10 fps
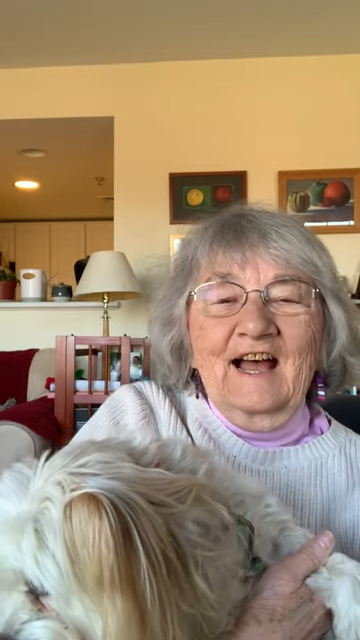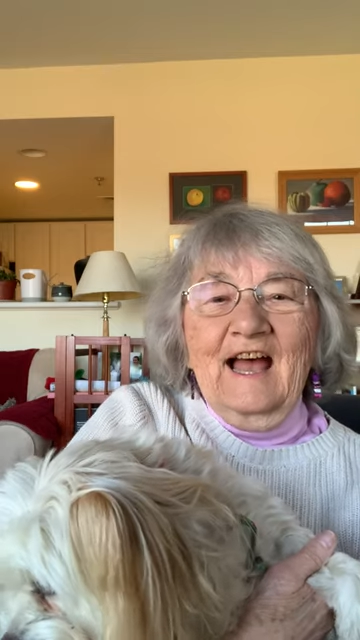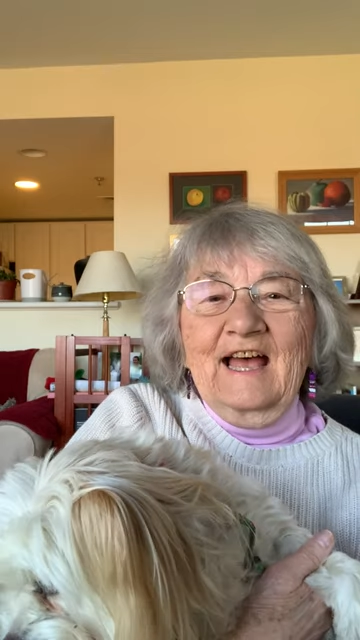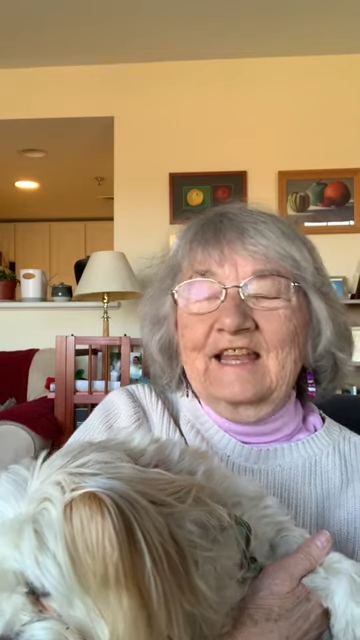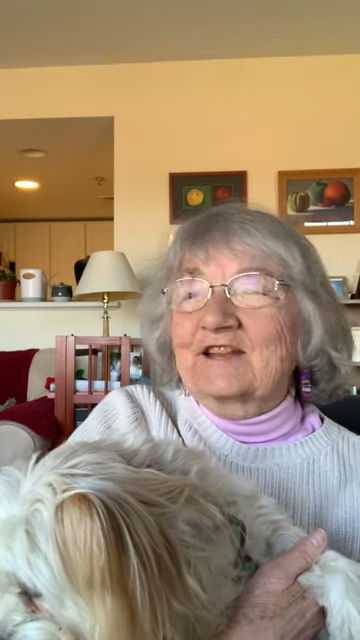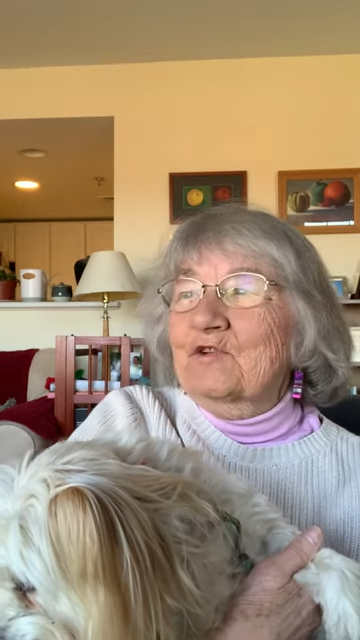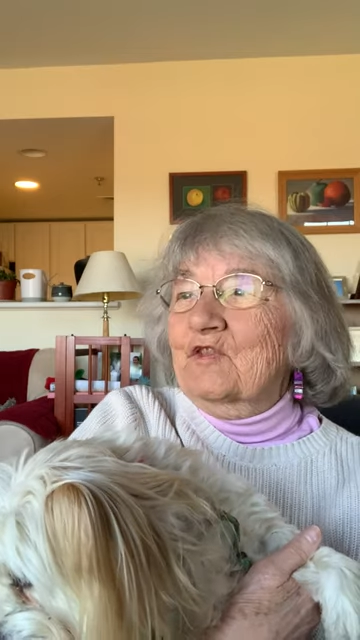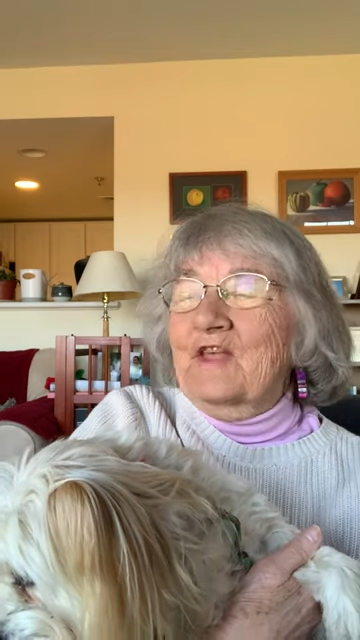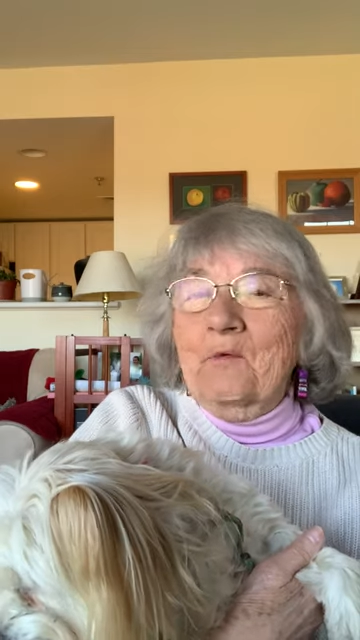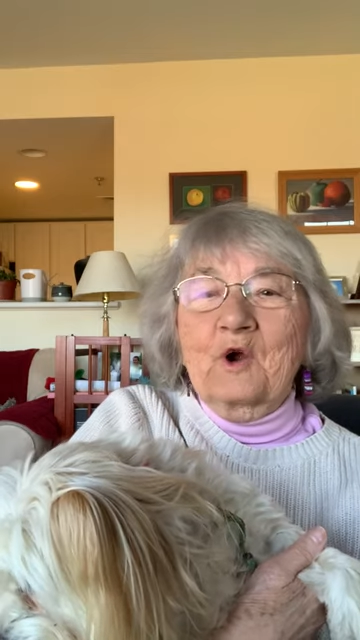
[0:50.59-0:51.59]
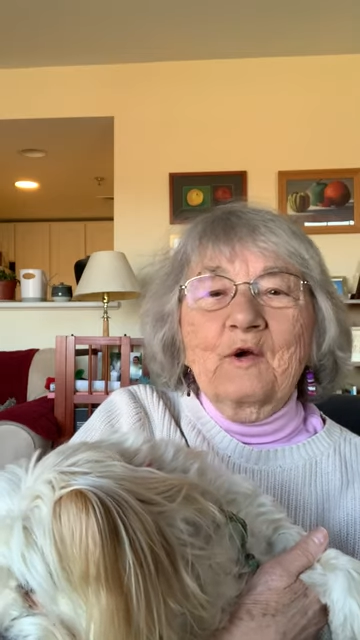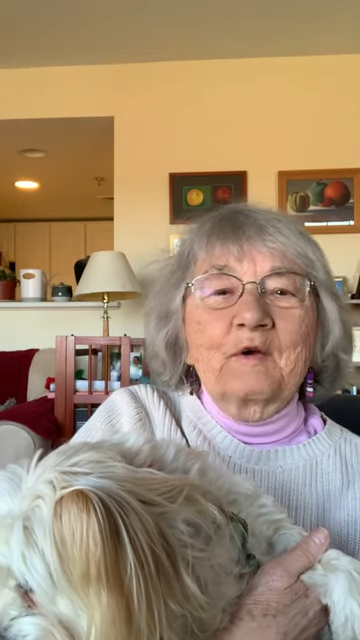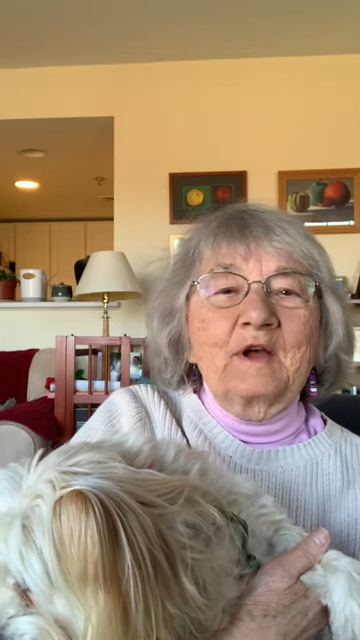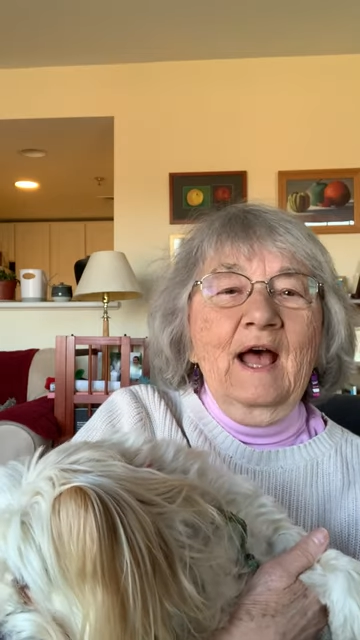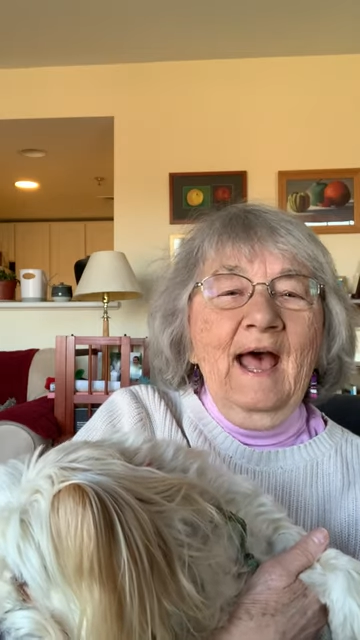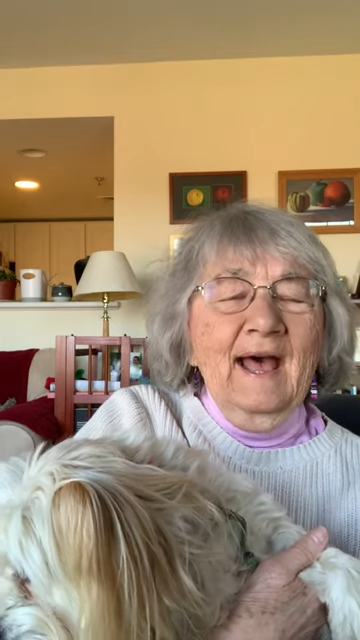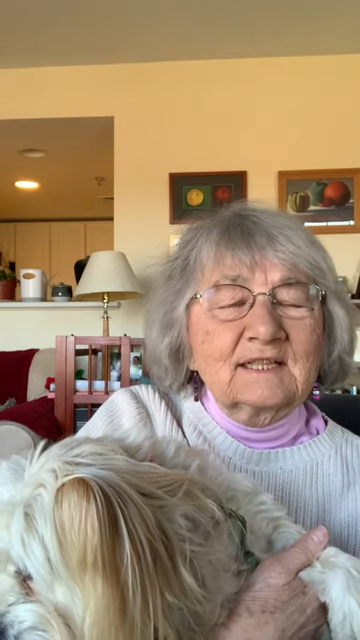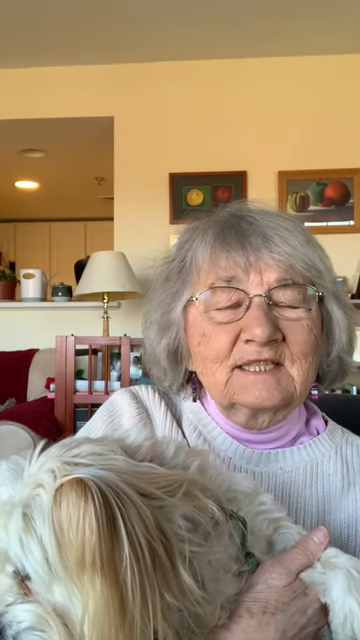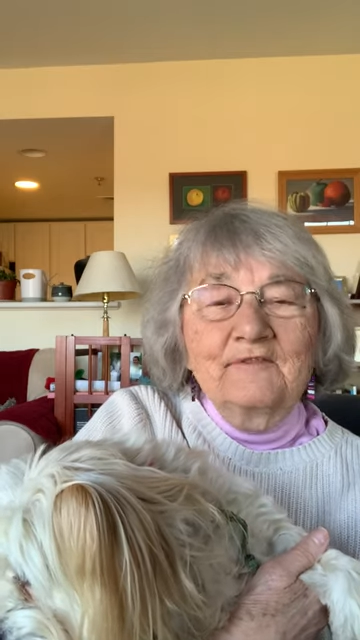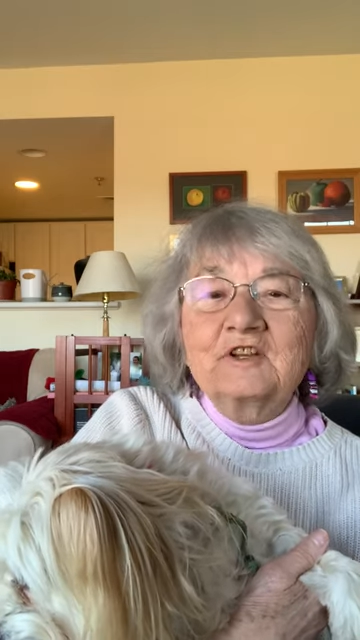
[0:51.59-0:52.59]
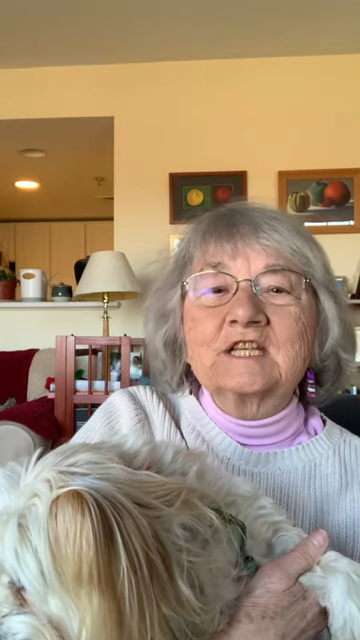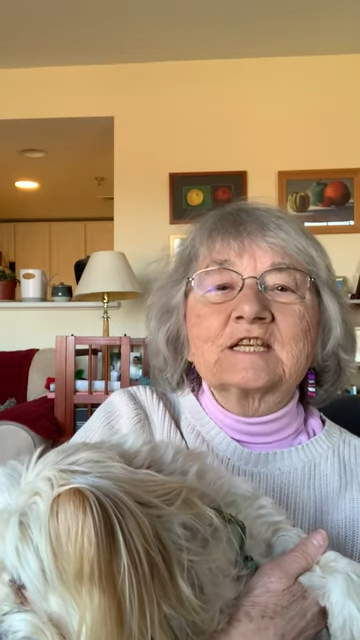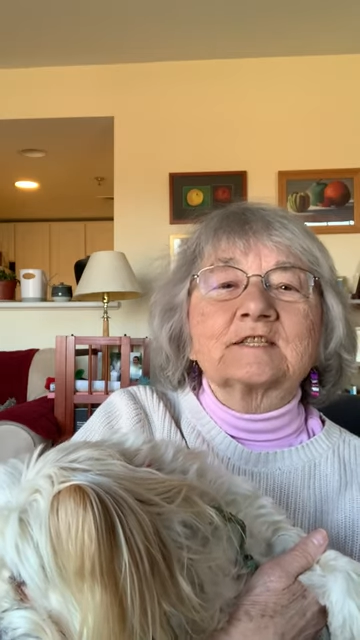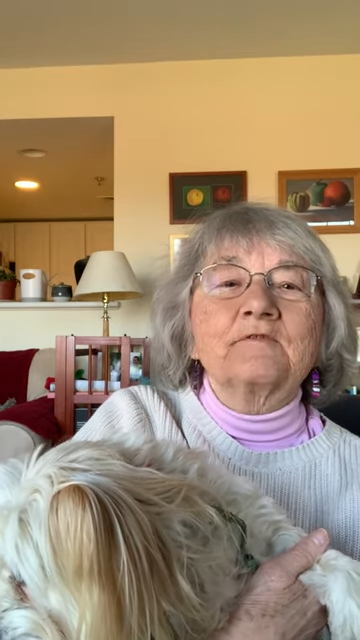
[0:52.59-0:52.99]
And there were activities